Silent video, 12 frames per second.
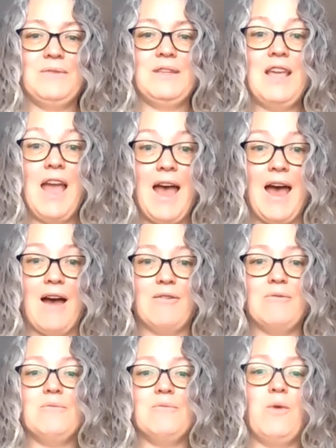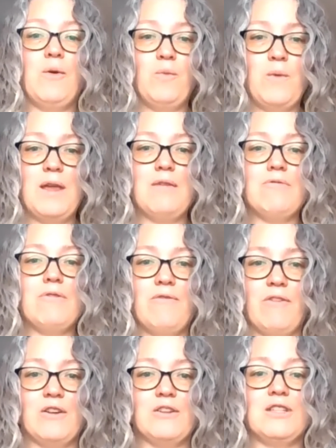Yeah, when we
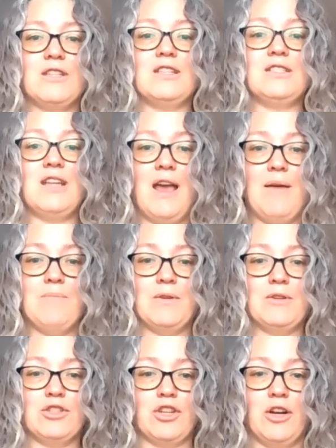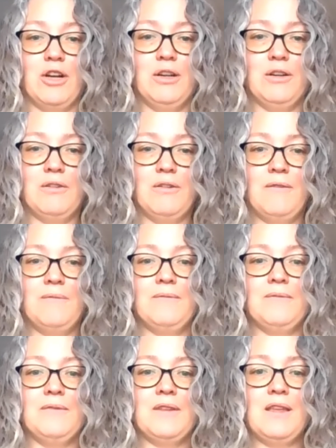reversed the temperature,
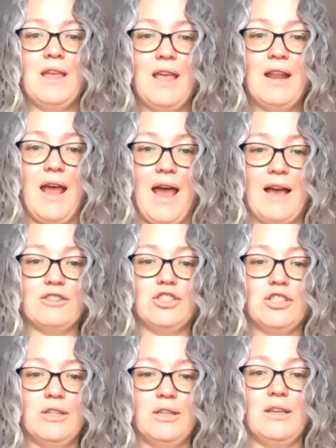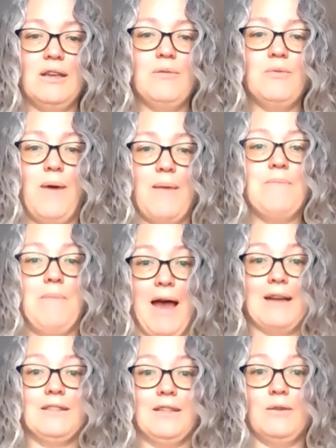it actually went
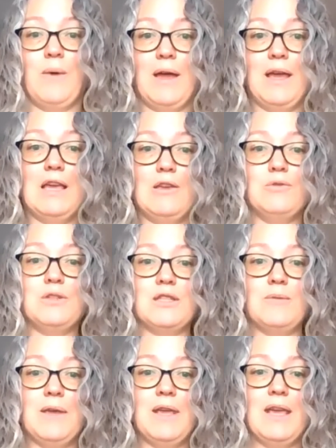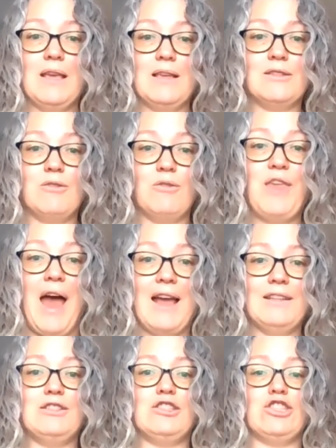back to the way it used to be. So
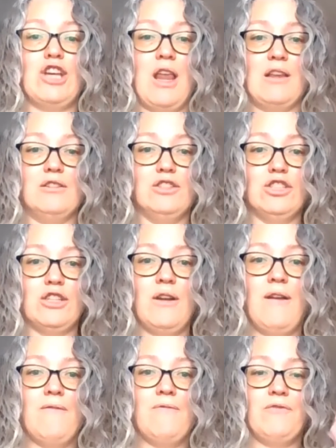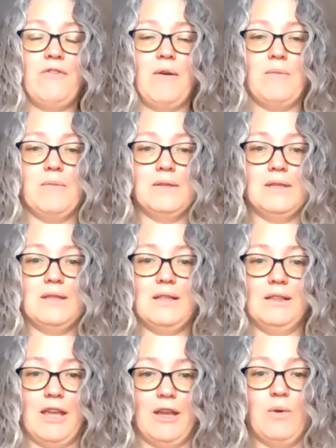that change from
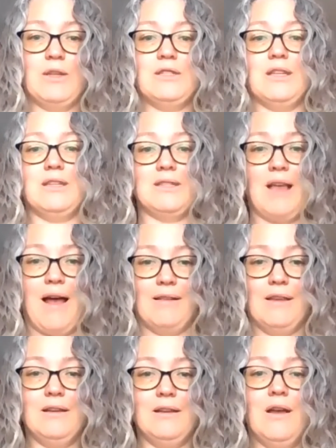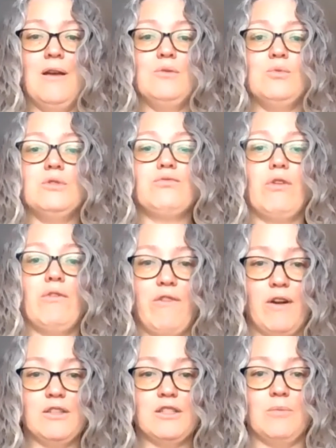liquid to solid was
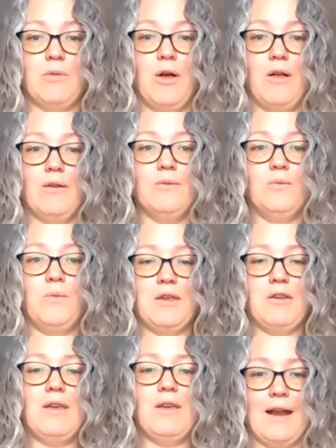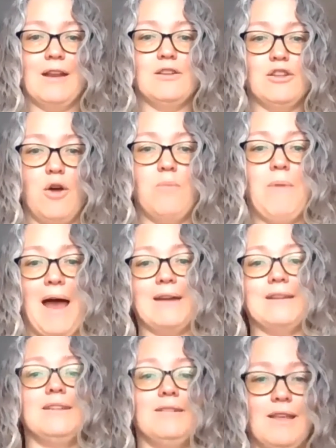reversible. We could get it to go
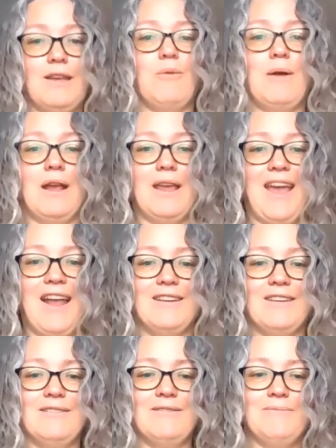back to liquid again.